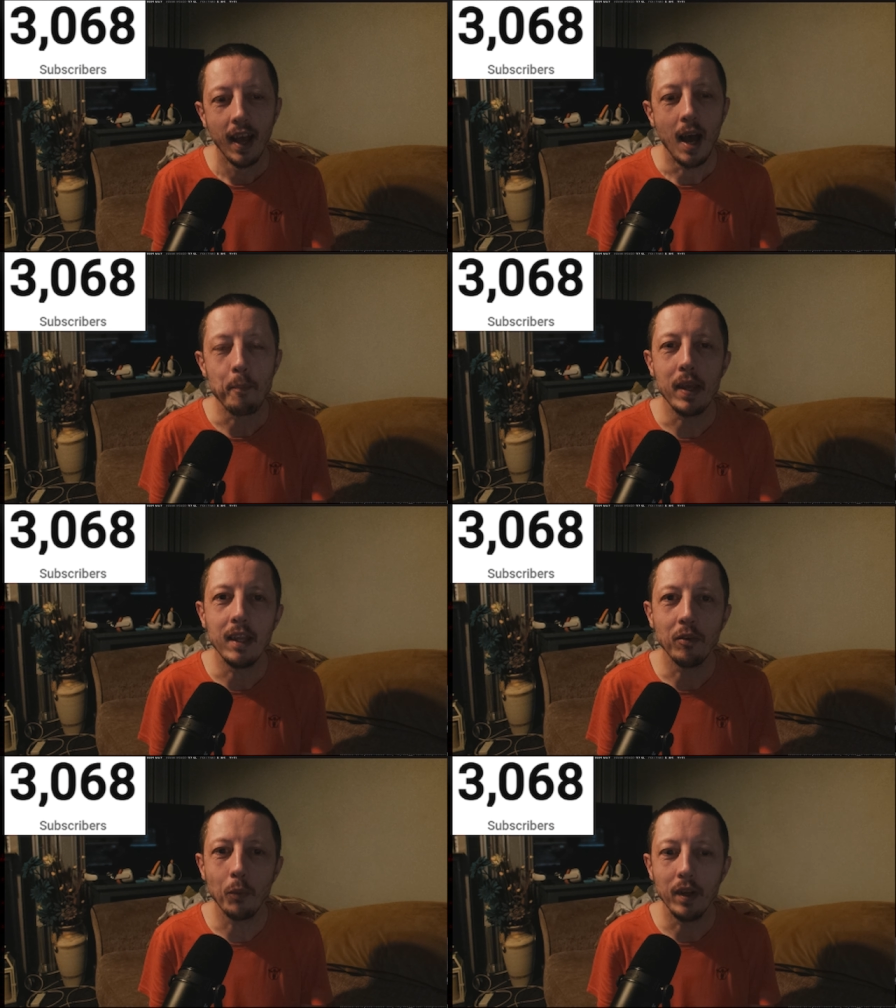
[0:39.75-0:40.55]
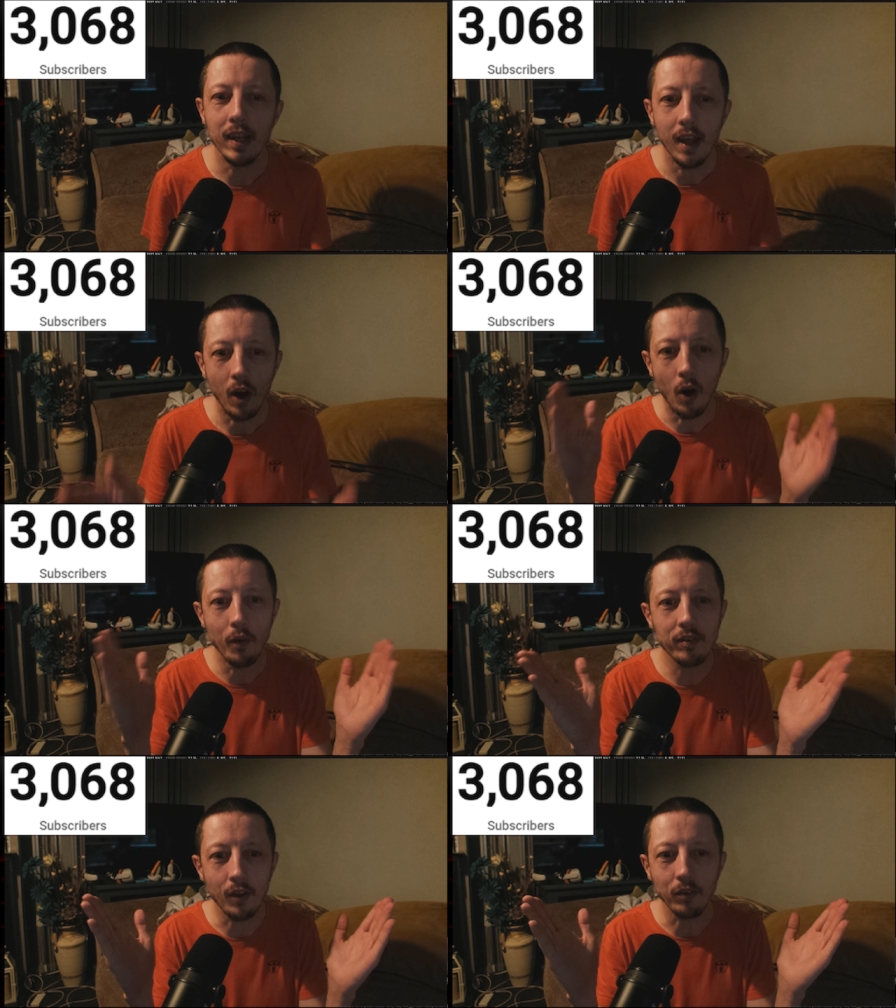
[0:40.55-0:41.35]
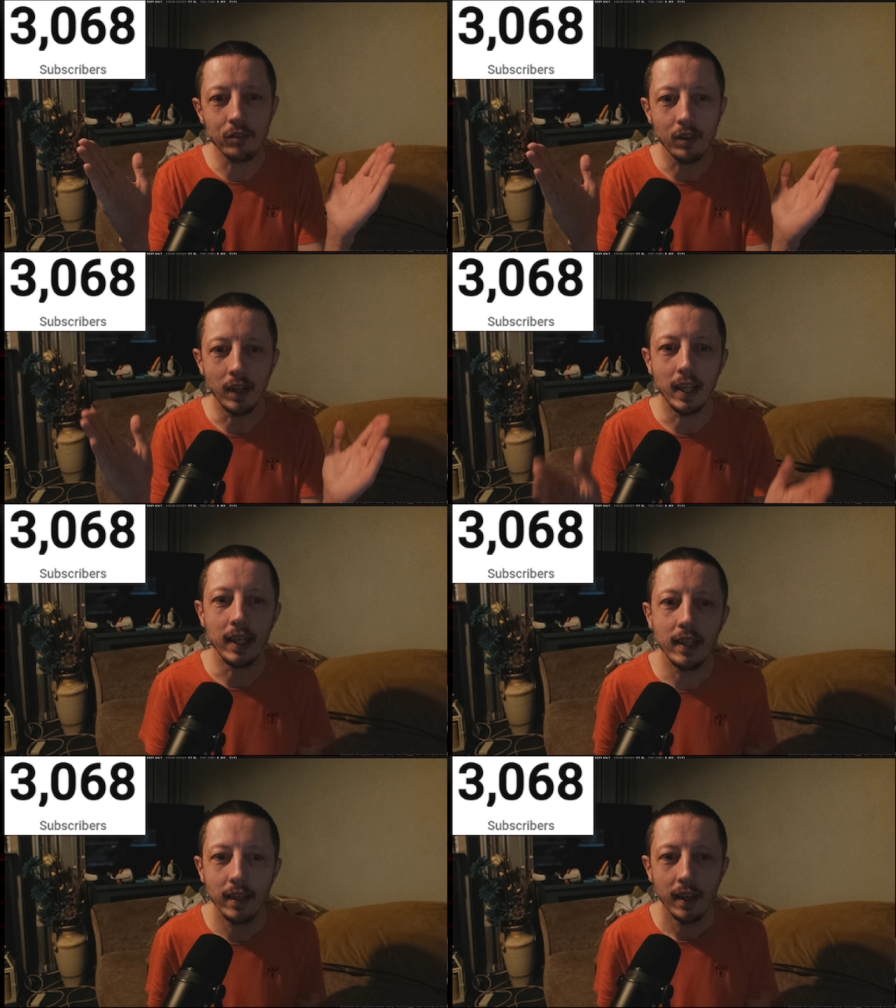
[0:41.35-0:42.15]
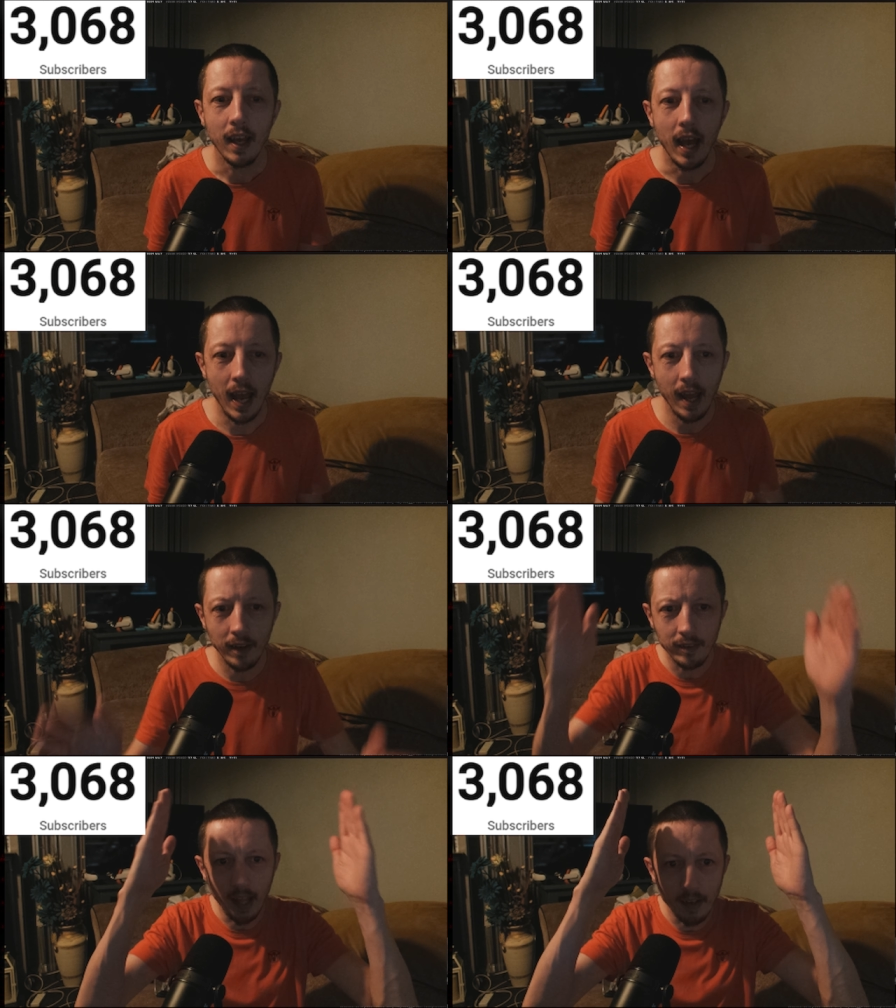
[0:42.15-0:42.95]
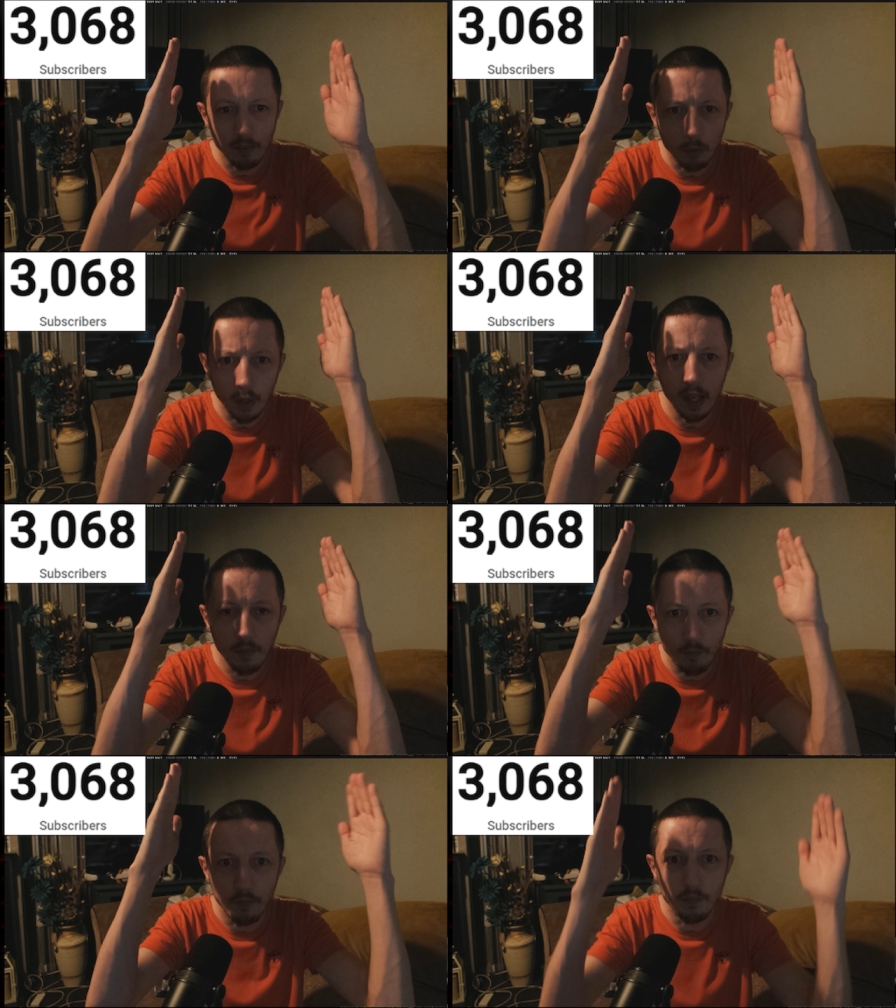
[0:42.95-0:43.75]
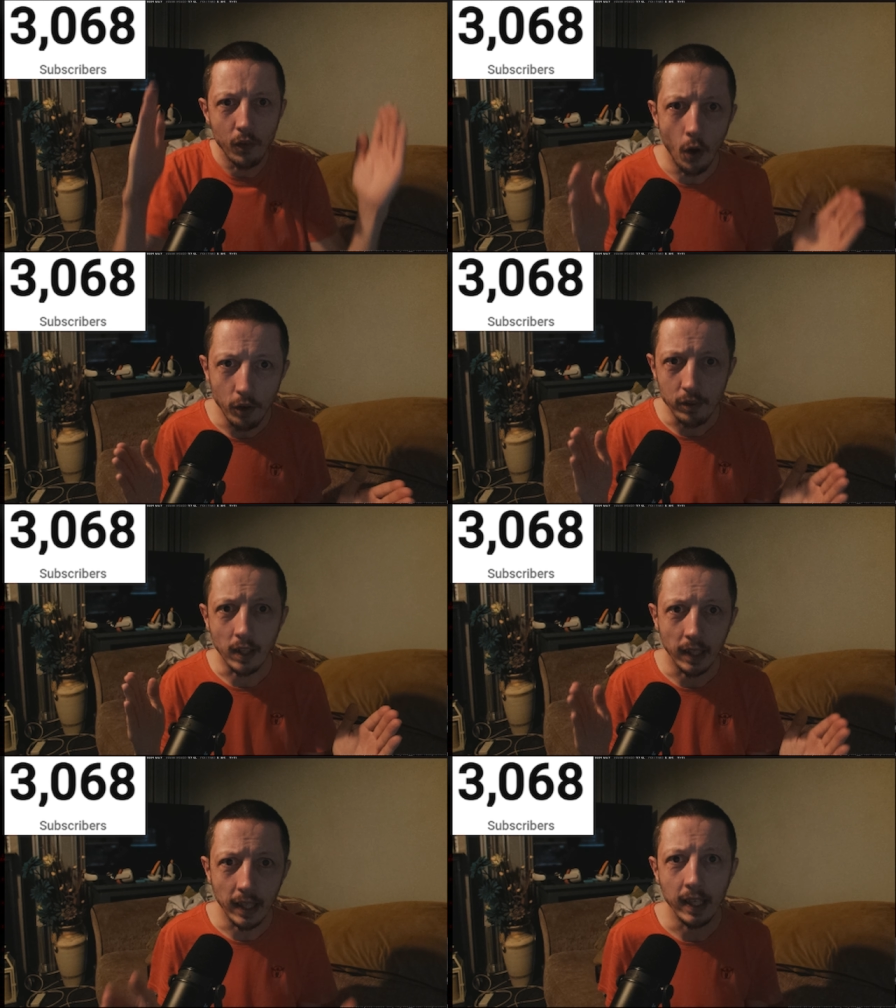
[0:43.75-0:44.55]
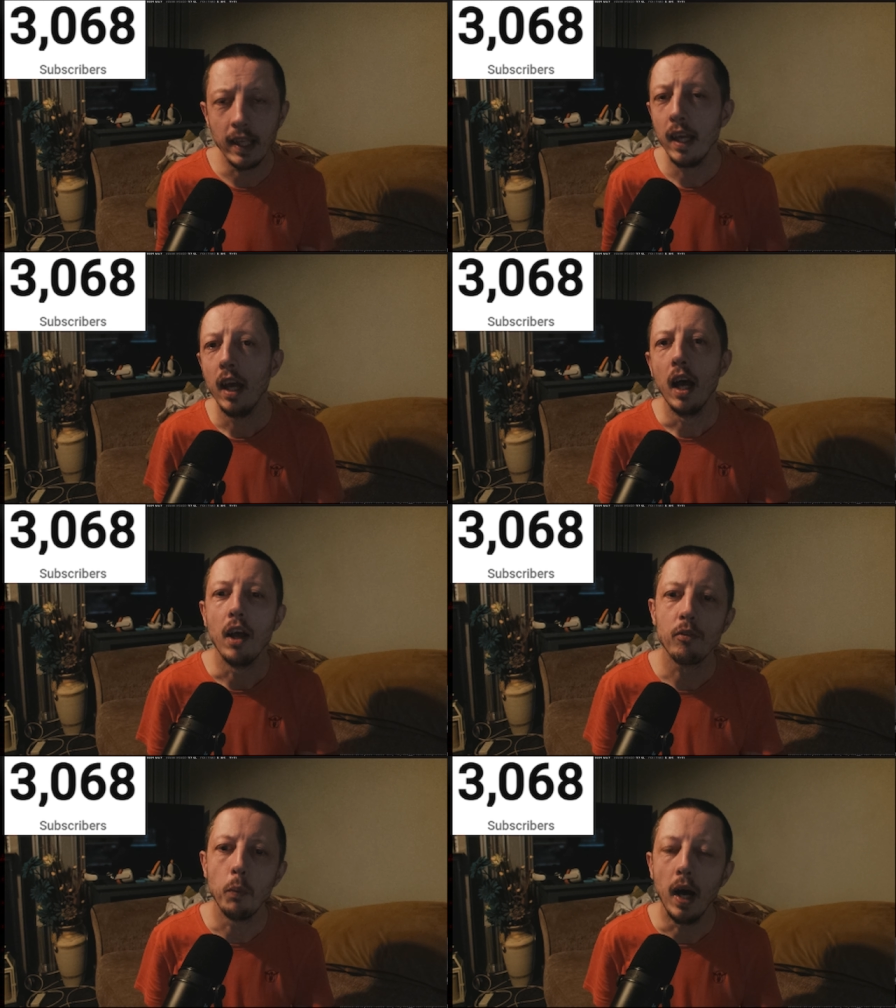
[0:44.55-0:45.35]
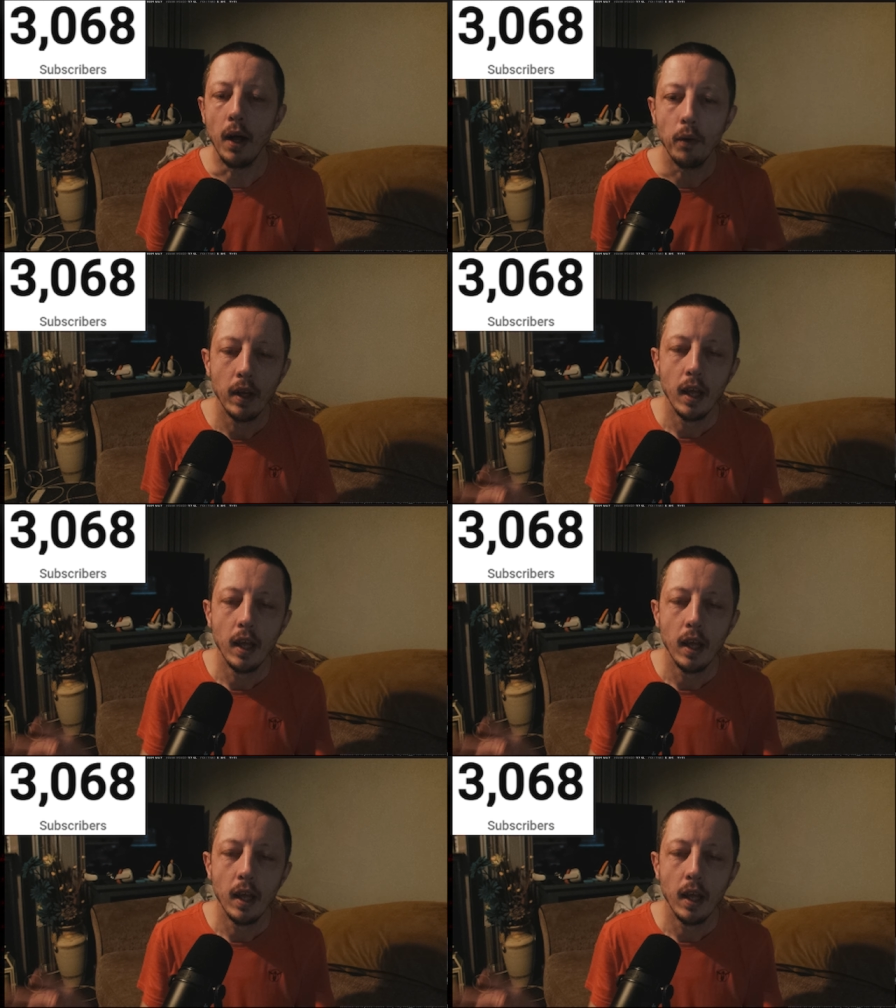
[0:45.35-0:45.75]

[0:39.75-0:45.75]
I've been doing it horizontally and then doing it vertically as well.